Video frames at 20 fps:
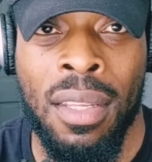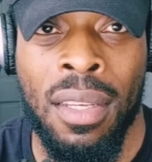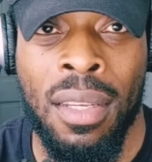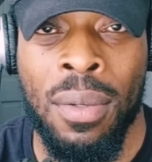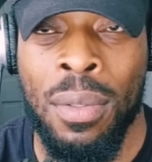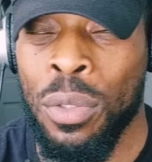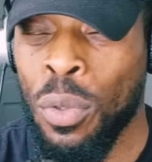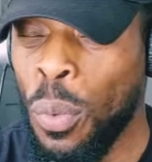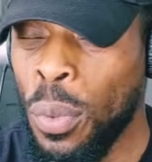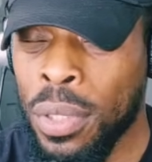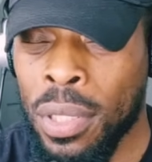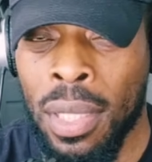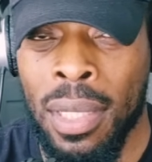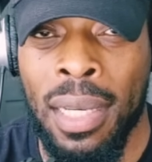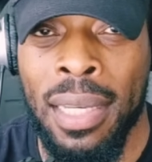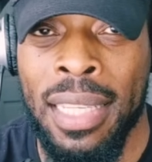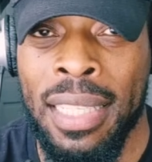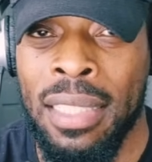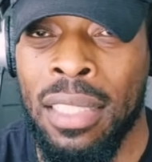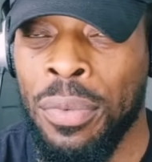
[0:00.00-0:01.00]
It was always going
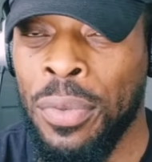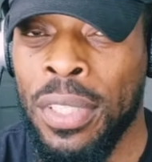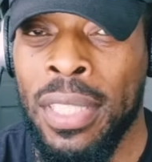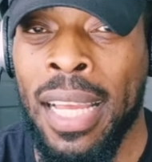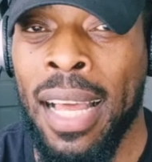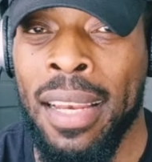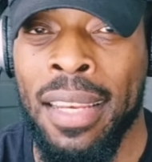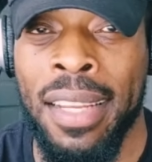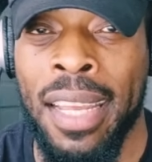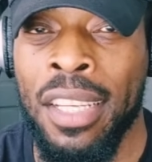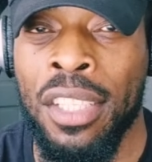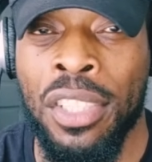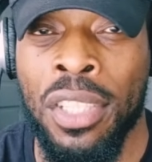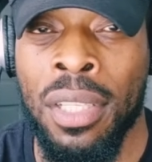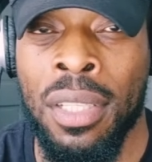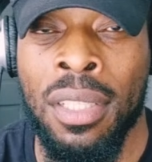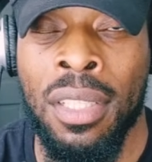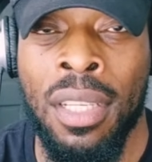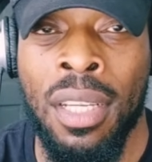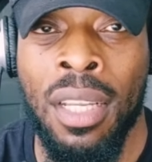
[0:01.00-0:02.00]
to lead to
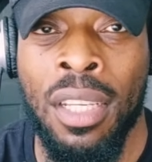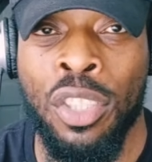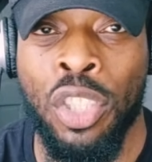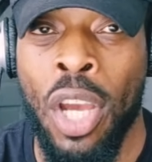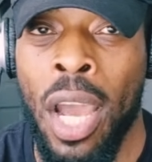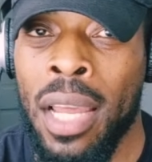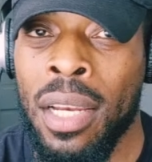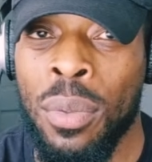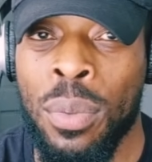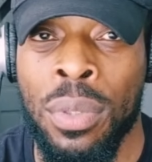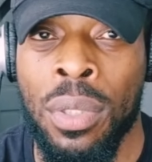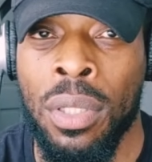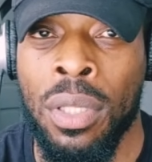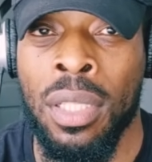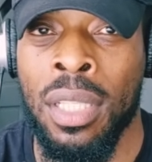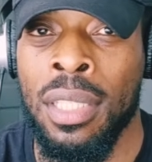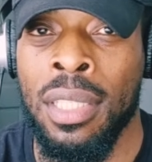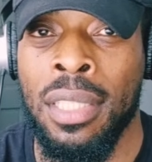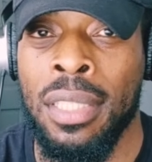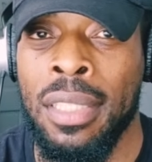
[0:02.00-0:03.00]
retaliation. China was not
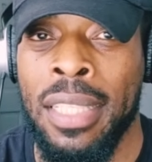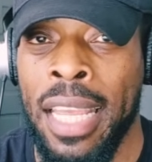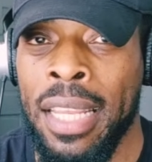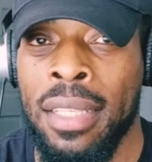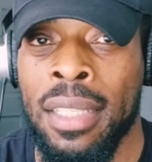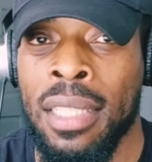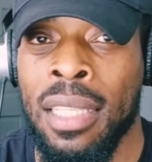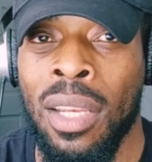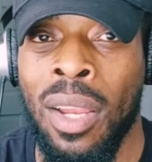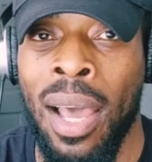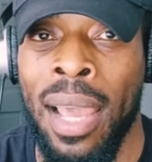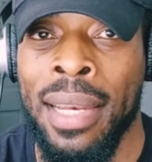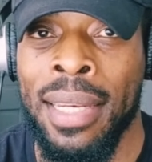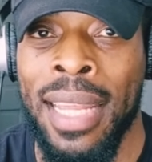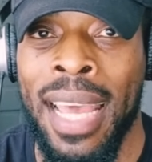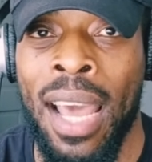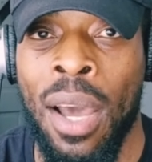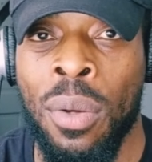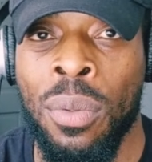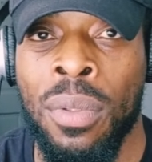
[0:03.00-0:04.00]
going to take this lying
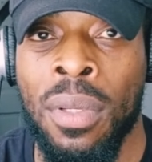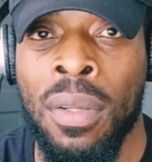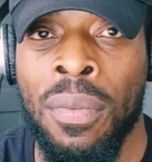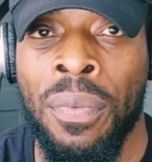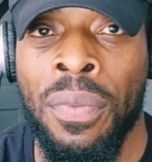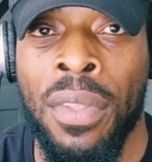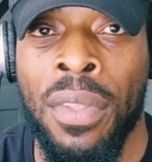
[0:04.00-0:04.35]
down.